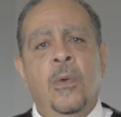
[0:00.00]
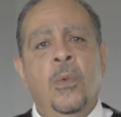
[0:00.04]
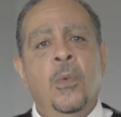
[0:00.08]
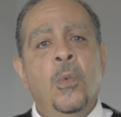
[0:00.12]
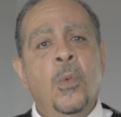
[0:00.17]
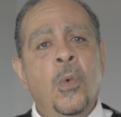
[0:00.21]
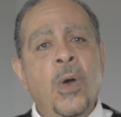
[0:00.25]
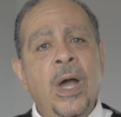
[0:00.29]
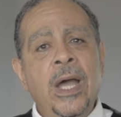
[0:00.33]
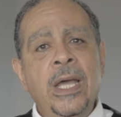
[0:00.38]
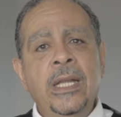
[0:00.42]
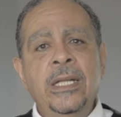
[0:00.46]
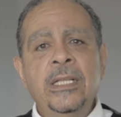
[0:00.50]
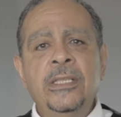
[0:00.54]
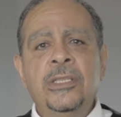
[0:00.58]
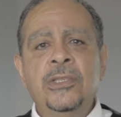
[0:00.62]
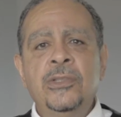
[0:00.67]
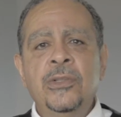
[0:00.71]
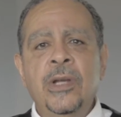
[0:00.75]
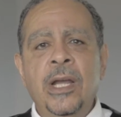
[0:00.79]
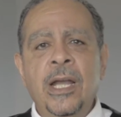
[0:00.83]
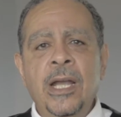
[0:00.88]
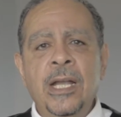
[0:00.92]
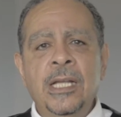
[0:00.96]
"Why did
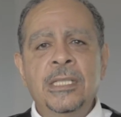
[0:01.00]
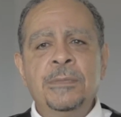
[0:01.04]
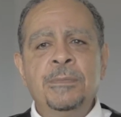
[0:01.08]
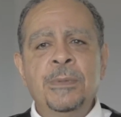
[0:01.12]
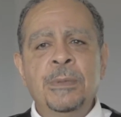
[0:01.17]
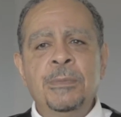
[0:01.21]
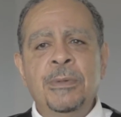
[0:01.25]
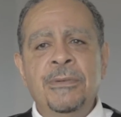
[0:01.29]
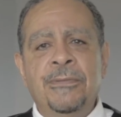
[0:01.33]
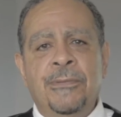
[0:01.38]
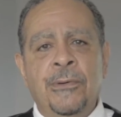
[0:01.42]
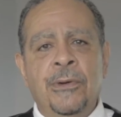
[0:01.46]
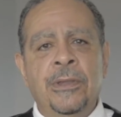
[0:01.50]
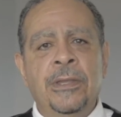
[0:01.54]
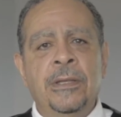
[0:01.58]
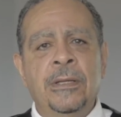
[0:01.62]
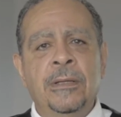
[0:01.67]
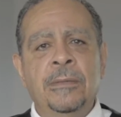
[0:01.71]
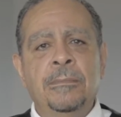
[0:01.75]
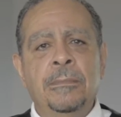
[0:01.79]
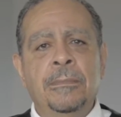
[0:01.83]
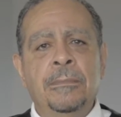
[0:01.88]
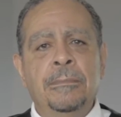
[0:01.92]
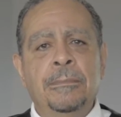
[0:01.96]
you ask me before
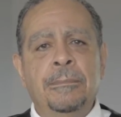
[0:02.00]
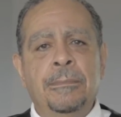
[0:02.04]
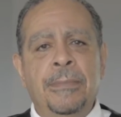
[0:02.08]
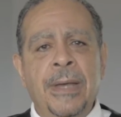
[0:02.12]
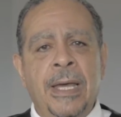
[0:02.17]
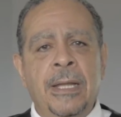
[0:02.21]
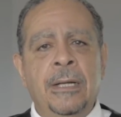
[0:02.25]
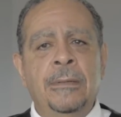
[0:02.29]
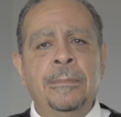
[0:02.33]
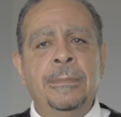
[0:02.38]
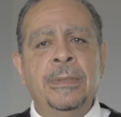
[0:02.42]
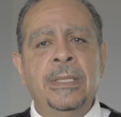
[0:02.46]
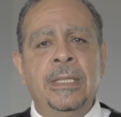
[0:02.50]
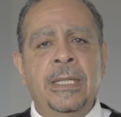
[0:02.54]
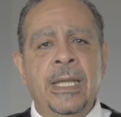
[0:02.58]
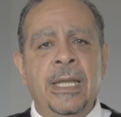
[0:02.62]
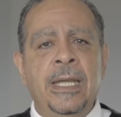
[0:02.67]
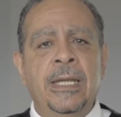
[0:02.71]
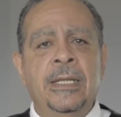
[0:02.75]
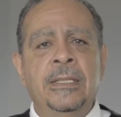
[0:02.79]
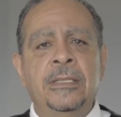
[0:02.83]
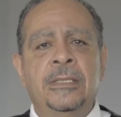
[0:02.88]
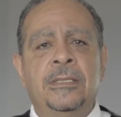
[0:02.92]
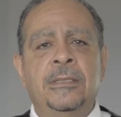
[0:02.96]
the battle
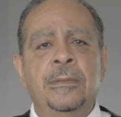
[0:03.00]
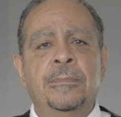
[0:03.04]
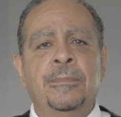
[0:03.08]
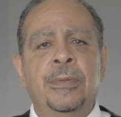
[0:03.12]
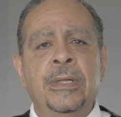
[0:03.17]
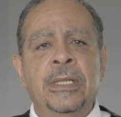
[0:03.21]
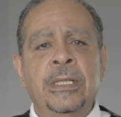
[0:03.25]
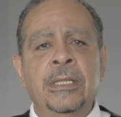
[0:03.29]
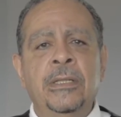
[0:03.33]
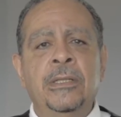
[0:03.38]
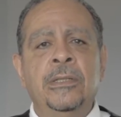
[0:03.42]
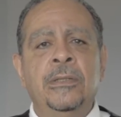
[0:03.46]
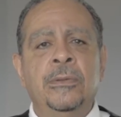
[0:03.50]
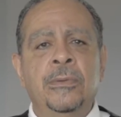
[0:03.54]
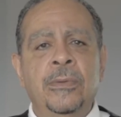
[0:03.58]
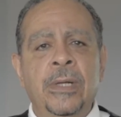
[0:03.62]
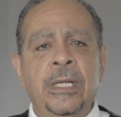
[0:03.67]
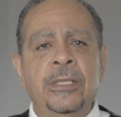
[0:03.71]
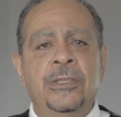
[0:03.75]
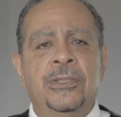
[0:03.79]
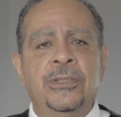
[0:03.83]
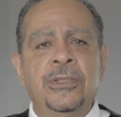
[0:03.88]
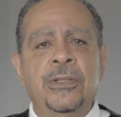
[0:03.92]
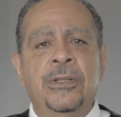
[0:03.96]
began to bring you your
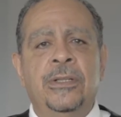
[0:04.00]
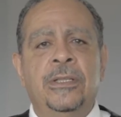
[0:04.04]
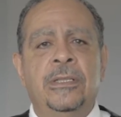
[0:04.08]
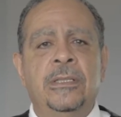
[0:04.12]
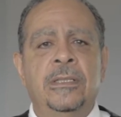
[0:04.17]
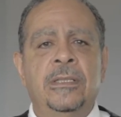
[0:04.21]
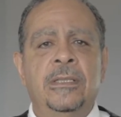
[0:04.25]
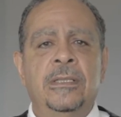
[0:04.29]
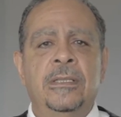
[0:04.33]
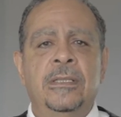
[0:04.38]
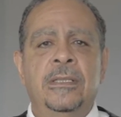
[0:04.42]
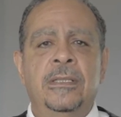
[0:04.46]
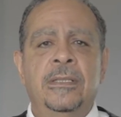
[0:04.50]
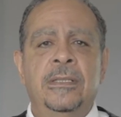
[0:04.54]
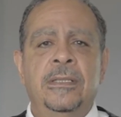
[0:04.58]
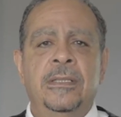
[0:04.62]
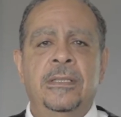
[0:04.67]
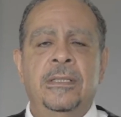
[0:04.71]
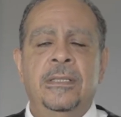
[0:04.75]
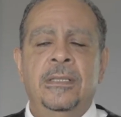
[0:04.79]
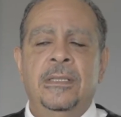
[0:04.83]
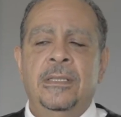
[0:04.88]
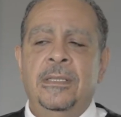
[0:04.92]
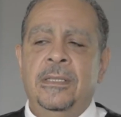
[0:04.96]
red shirt?"
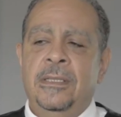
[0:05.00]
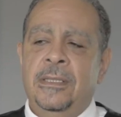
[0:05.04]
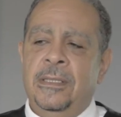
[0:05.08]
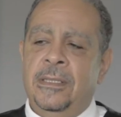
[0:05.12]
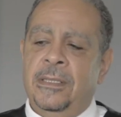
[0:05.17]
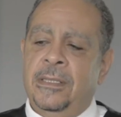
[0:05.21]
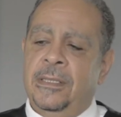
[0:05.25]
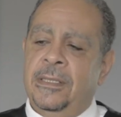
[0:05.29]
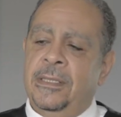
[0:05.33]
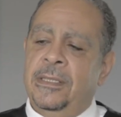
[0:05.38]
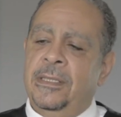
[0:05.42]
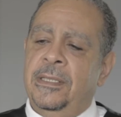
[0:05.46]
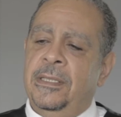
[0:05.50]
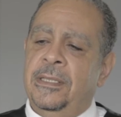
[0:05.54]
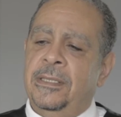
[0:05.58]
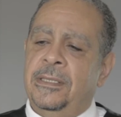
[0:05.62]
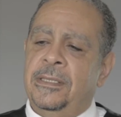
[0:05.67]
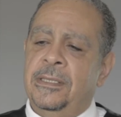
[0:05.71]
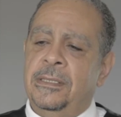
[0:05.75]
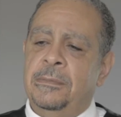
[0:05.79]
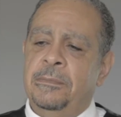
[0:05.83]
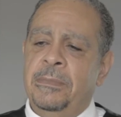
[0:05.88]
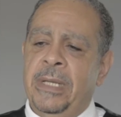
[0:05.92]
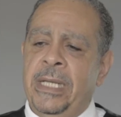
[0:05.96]
He
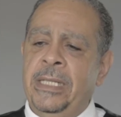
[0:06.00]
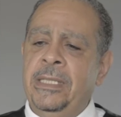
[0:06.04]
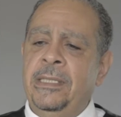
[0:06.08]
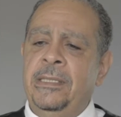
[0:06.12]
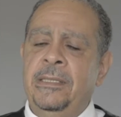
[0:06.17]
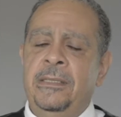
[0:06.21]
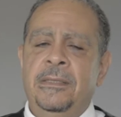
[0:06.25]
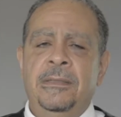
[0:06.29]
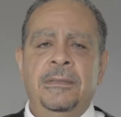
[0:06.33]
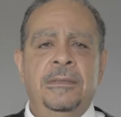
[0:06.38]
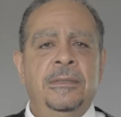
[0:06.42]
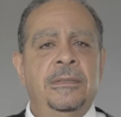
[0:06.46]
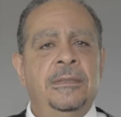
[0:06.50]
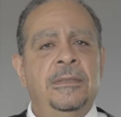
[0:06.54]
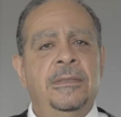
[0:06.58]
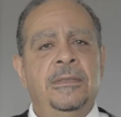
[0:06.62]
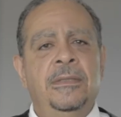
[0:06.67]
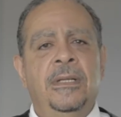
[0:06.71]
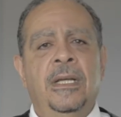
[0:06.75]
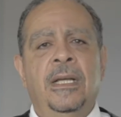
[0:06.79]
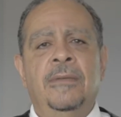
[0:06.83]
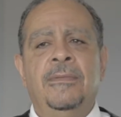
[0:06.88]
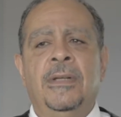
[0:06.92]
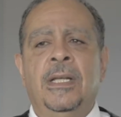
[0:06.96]
says, "Mate,
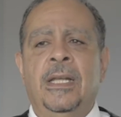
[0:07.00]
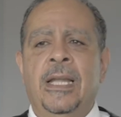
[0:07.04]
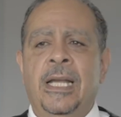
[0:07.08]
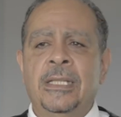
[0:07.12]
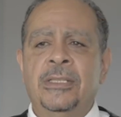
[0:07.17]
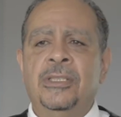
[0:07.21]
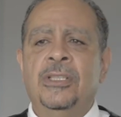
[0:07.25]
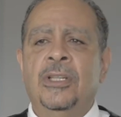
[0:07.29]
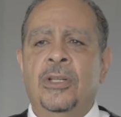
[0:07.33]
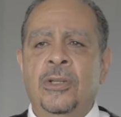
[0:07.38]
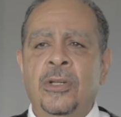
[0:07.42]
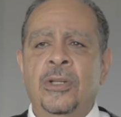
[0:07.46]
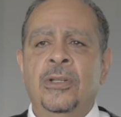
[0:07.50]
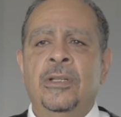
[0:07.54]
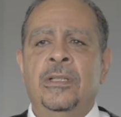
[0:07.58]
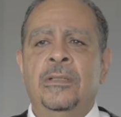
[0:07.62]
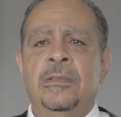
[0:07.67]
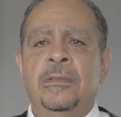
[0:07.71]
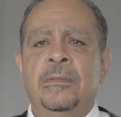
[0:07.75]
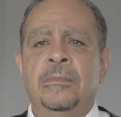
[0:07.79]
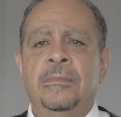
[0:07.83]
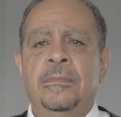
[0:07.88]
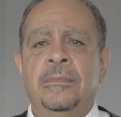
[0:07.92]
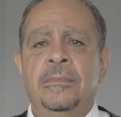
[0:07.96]
you have a lot to learn.
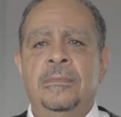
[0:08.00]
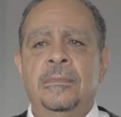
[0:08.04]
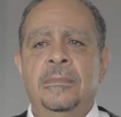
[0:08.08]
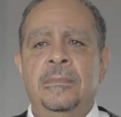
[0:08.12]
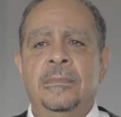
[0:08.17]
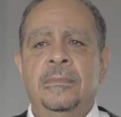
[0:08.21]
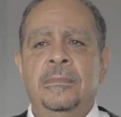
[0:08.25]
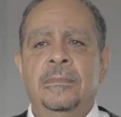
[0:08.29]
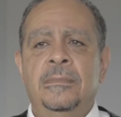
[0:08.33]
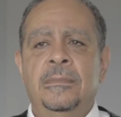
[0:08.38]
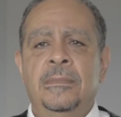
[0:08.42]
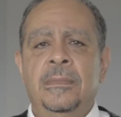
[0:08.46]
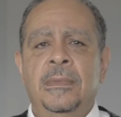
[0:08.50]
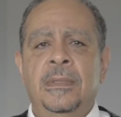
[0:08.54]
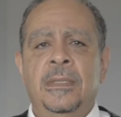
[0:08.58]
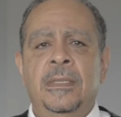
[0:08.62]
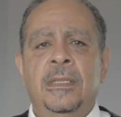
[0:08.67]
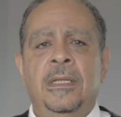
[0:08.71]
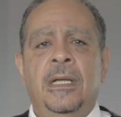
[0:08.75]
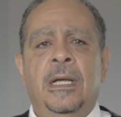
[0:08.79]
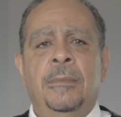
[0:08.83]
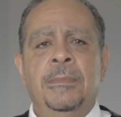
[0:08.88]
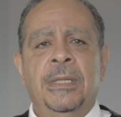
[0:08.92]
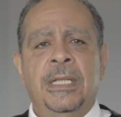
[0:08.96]

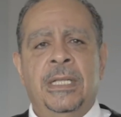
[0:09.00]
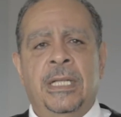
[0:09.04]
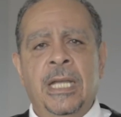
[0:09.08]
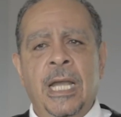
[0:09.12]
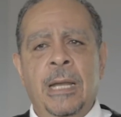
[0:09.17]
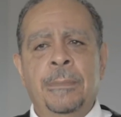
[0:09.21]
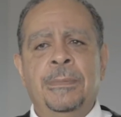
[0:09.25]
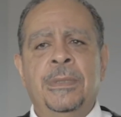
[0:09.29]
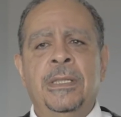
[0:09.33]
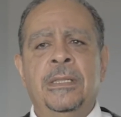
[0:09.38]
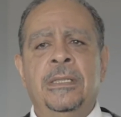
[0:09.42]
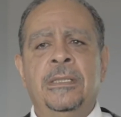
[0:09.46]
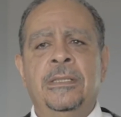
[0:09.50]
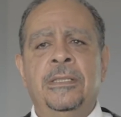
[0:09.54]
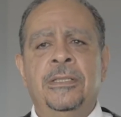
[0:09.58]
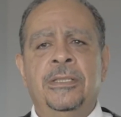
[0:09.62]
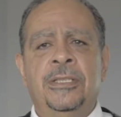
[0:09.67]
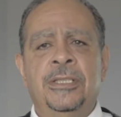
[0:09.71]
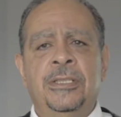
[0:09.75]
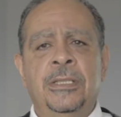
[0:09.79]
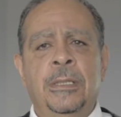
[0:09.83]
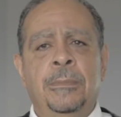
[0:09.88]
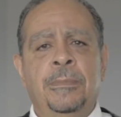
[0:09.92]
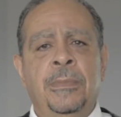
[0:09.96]
I'm the captain of this
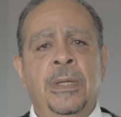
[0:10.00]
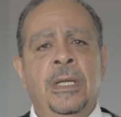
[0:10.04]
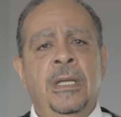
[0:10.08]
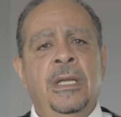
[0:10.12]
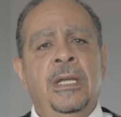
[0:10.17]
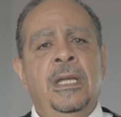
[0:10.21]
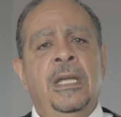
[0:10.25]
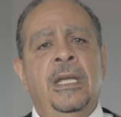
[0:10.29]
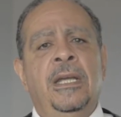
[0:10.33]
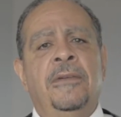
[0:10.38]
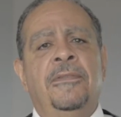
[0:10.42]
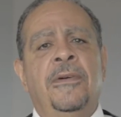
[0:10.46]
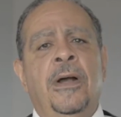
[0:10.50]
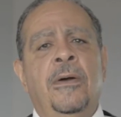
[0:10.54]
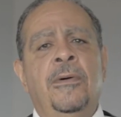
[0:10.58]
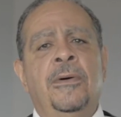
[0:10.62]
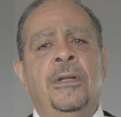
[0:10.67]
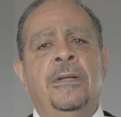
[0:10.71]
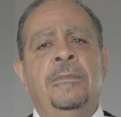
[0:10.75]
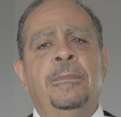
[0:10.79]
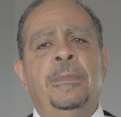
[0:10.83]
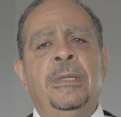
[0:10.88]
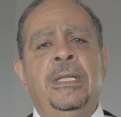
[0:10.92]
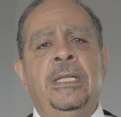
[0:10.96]
ship. If I
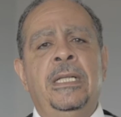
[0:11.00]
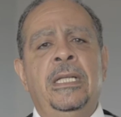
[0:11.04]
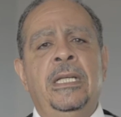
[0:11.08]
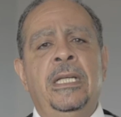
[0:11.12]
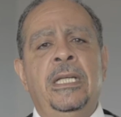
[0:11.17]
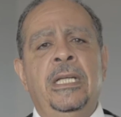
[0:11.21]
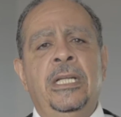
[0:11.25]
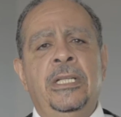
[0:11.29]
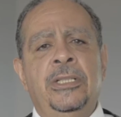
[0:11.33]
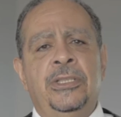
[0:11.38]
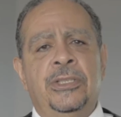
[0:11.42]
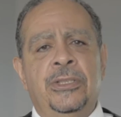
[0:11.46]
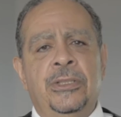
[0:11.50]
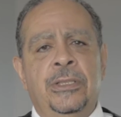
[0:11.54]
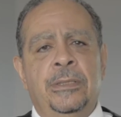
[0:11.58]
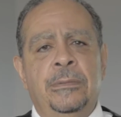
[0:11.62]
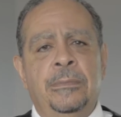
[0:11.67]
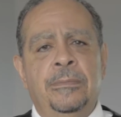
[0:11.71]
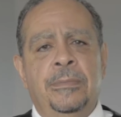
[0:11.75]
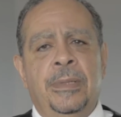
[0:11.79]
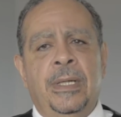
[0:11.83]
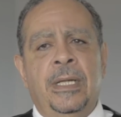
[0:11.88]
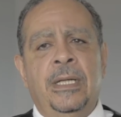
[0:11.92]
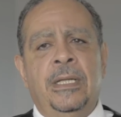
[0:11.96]
would have been
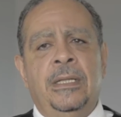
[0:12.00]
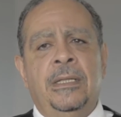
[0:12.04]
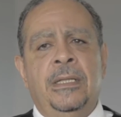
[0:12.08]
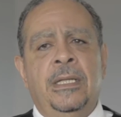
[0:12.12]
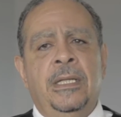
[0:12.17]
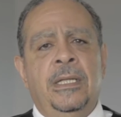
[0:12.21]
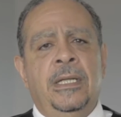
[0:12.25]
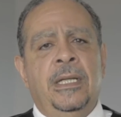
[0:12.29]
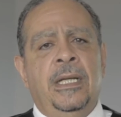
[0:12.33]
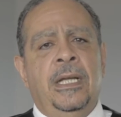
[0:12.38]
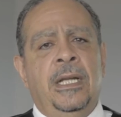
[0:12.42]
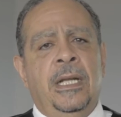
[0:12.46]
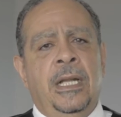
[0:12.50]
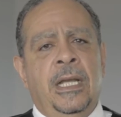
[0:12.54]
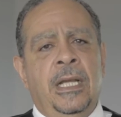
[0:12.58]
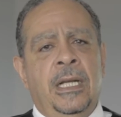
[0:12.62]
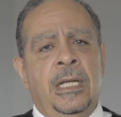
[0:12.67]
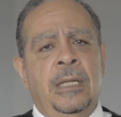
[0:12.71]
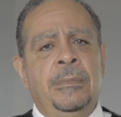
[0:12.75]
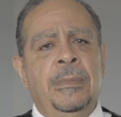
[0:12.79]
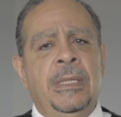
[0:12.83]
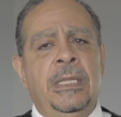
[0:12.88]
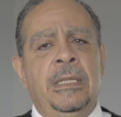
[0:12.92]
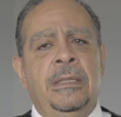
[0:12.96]
injured by an
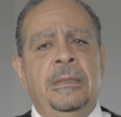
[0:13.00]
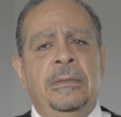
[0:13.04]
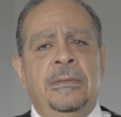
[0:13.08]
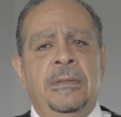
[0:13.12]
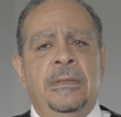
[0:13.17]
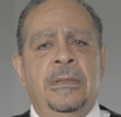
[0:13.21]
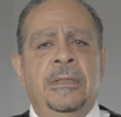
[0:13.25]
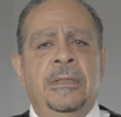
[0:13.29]
enemy